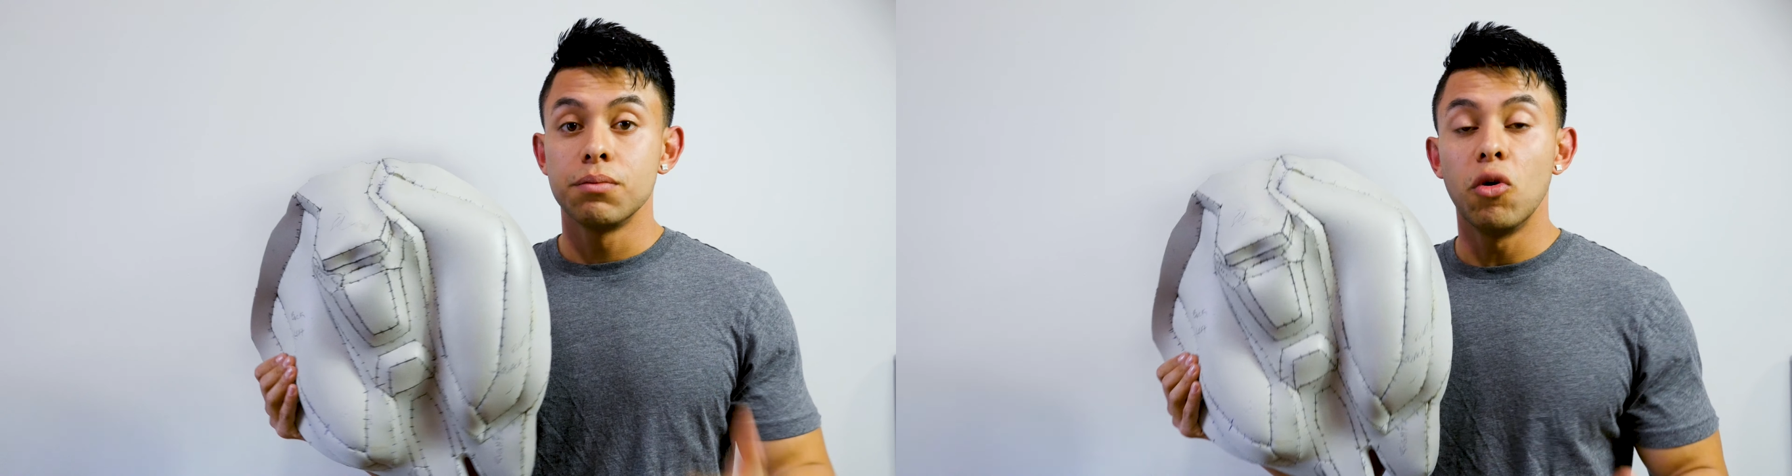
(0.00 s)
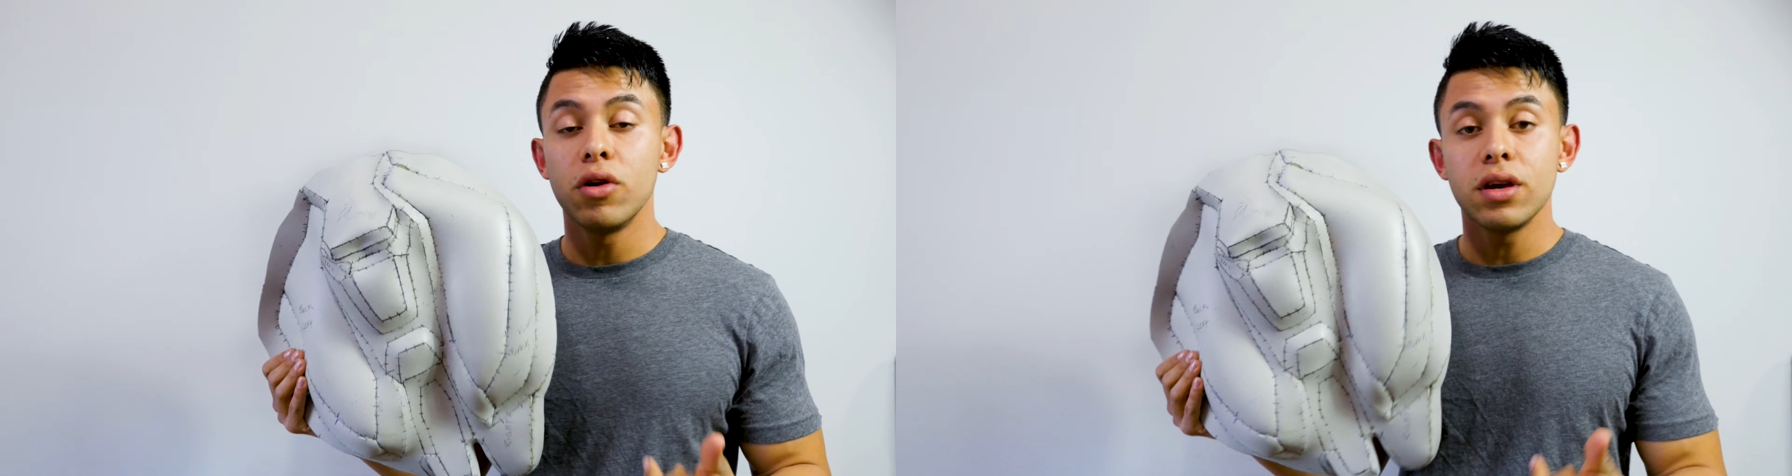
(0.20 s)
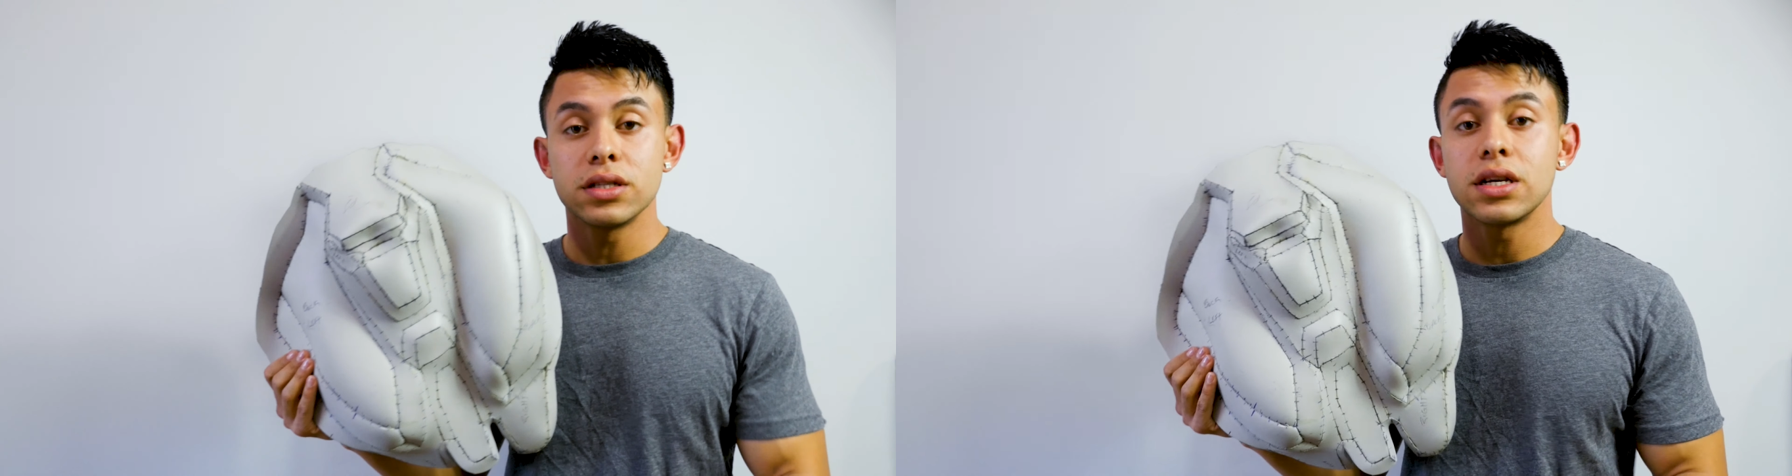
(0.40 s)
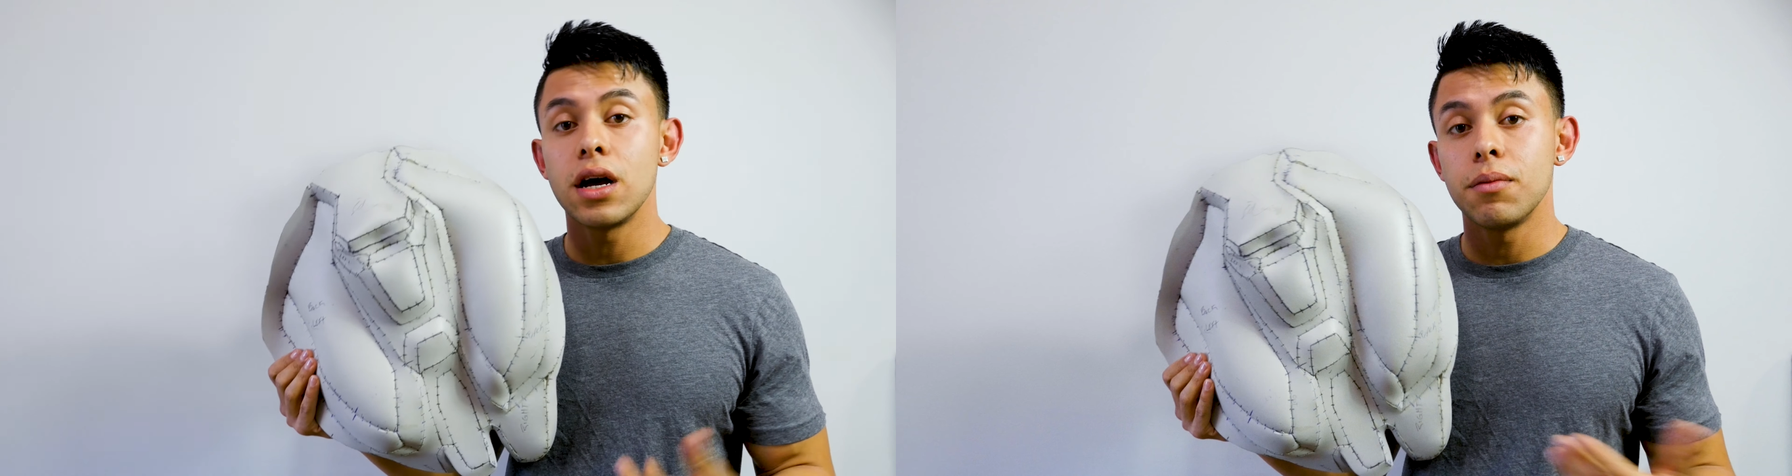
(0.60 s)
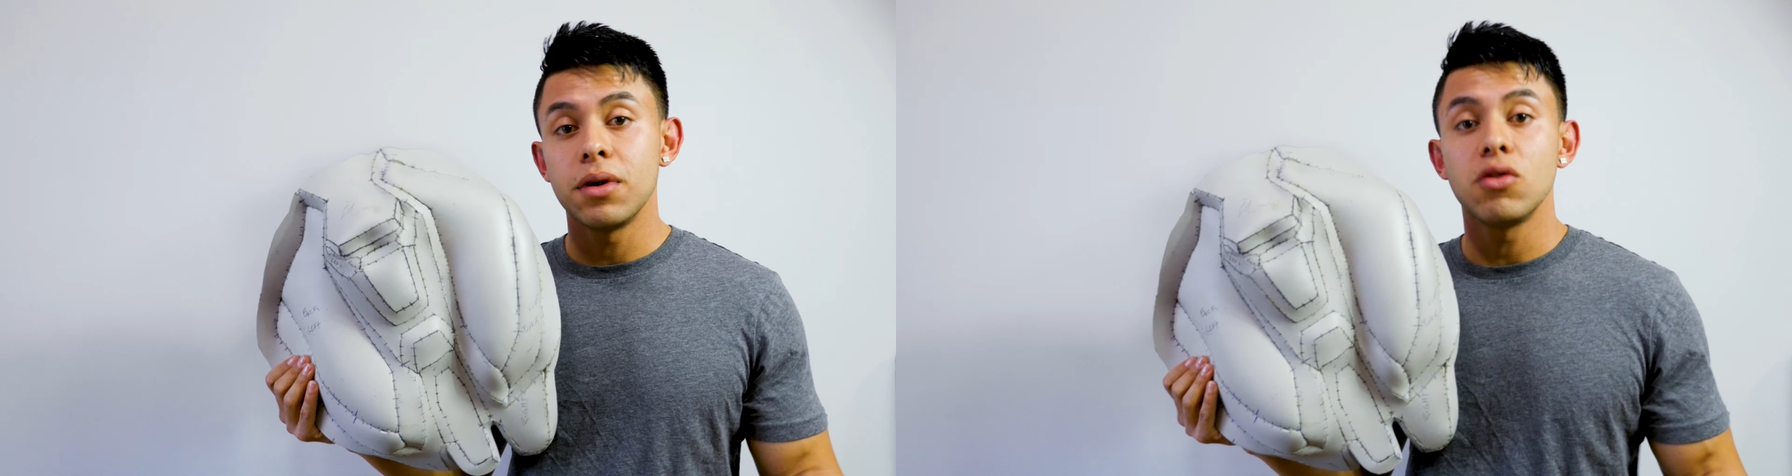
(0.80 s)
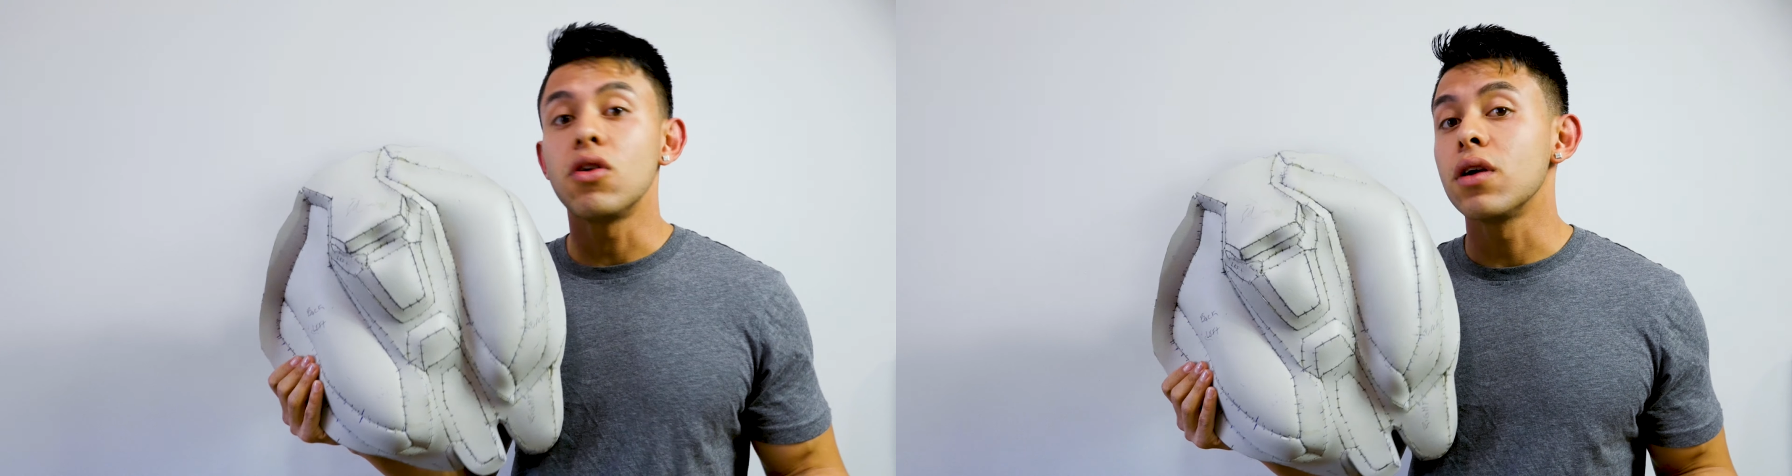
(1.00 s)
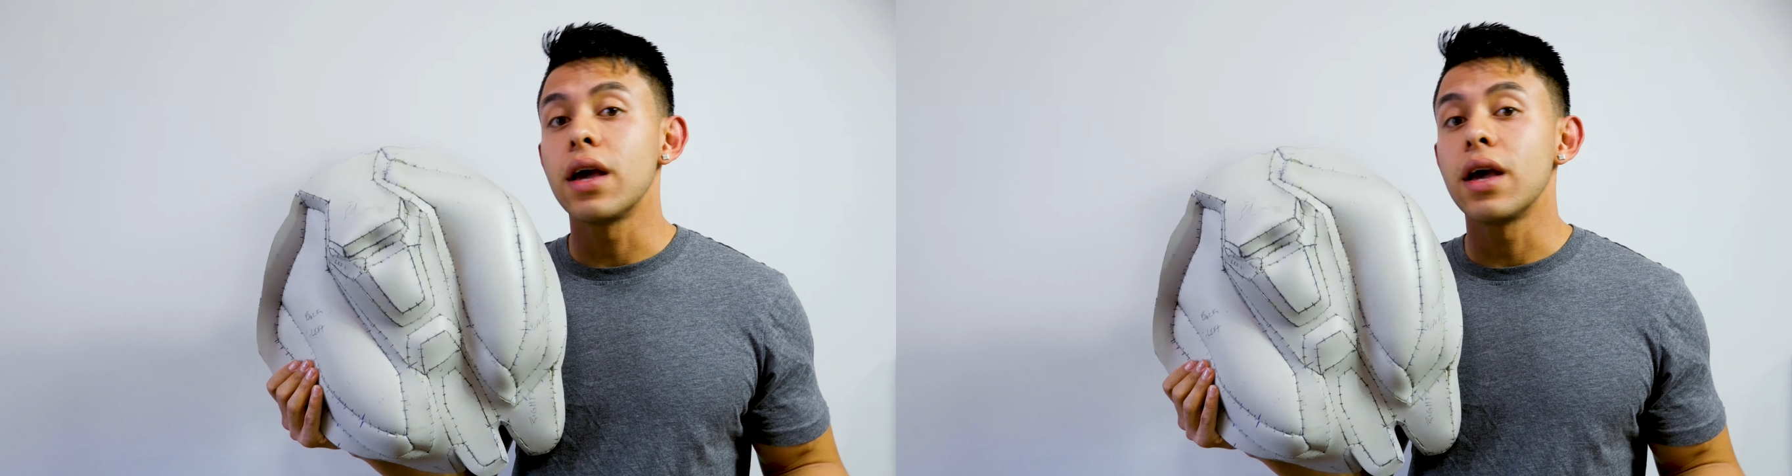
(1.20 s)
Money and time, and you don't